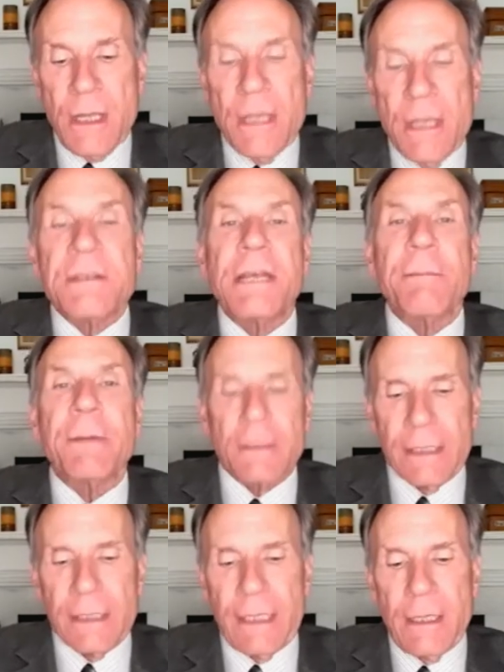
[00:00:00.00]

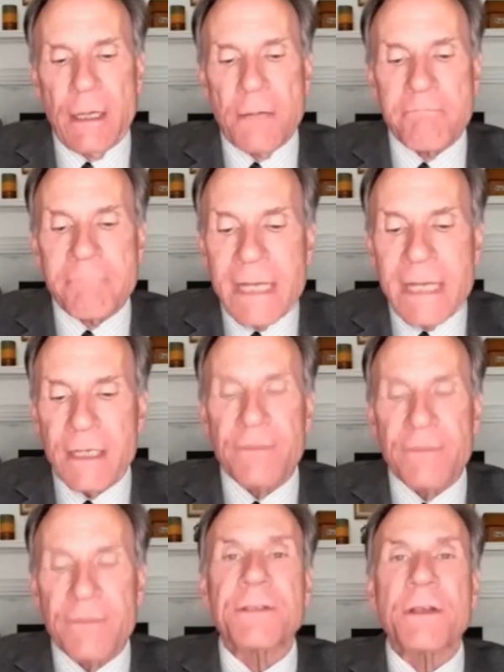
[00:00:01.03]
Typically, many of
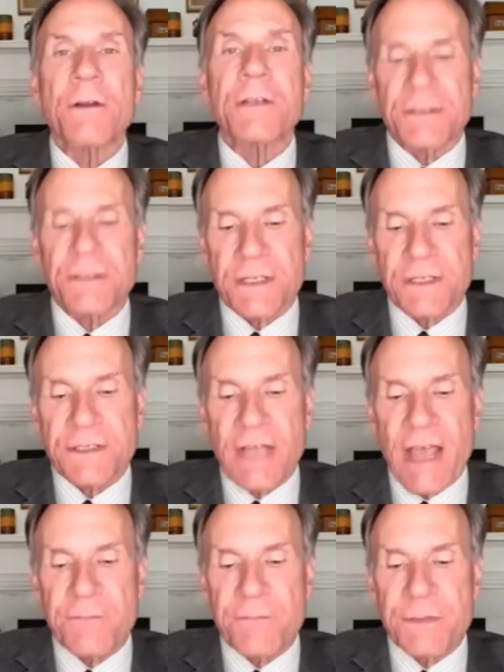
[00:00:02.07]
these artistic
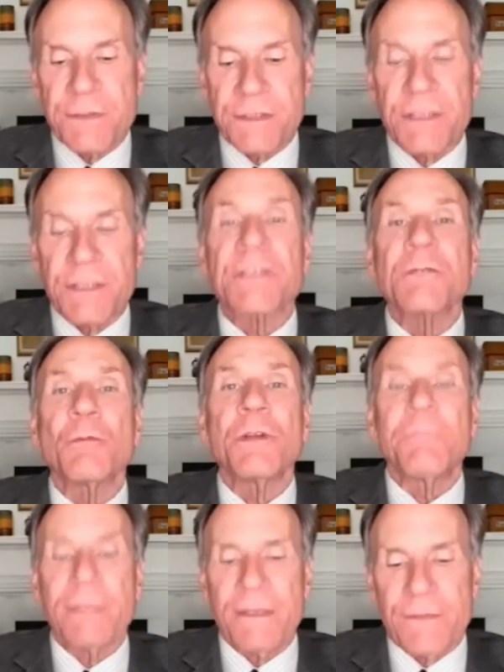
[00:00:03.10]
staff positions
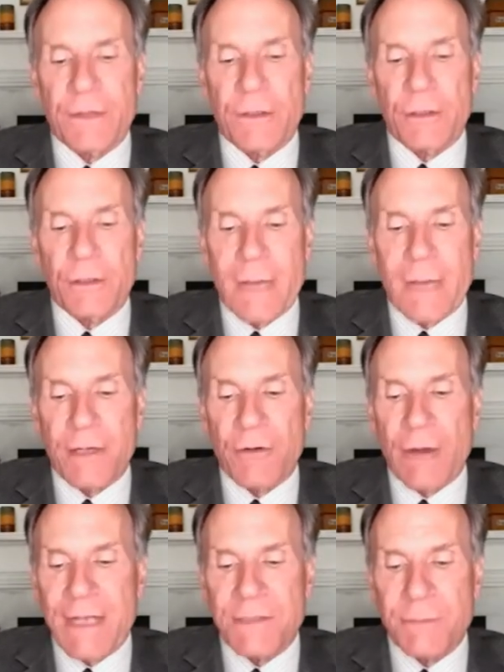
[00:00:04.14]
would be filled by
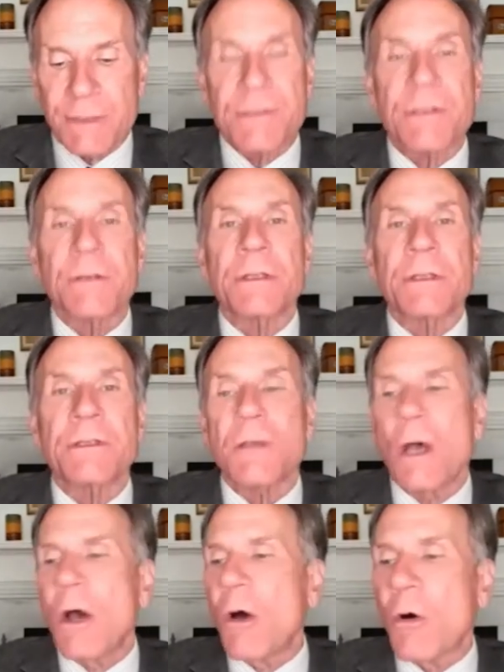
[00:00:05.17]
graduate students
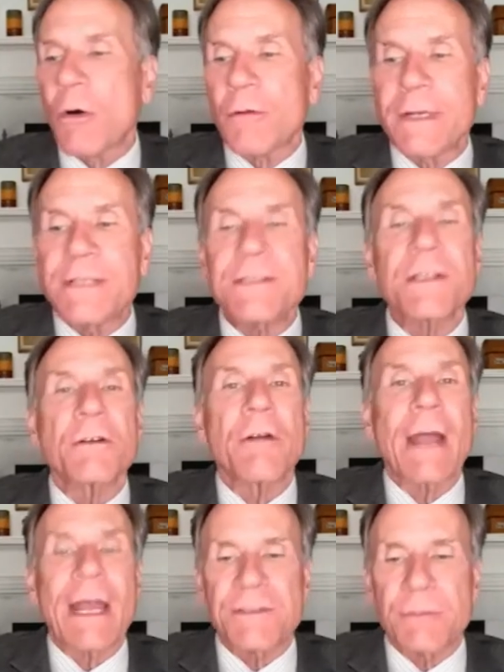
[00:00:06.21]
or recent
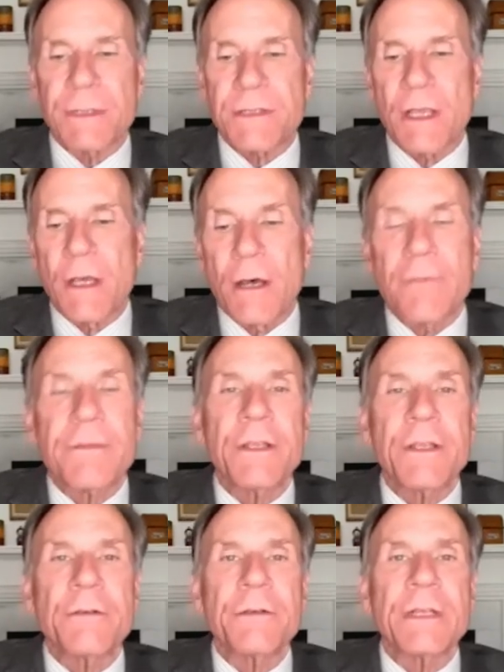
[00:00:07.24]
graduates of the
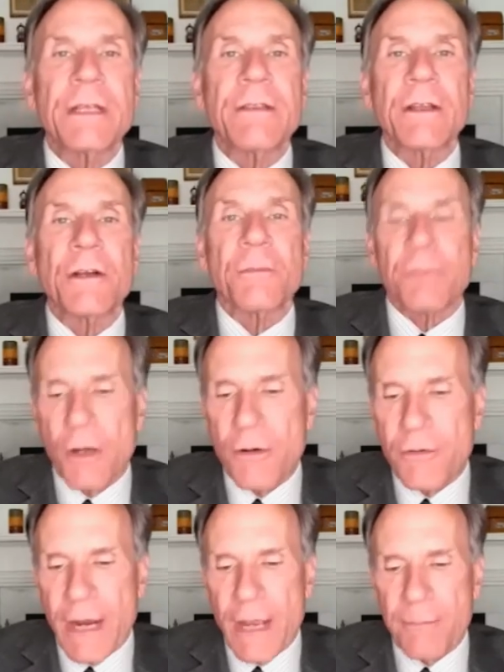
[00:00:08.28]
UT Theater
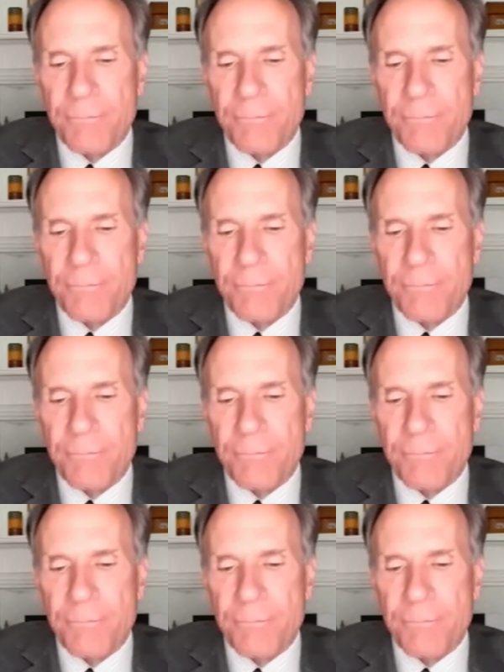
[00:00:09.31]
program.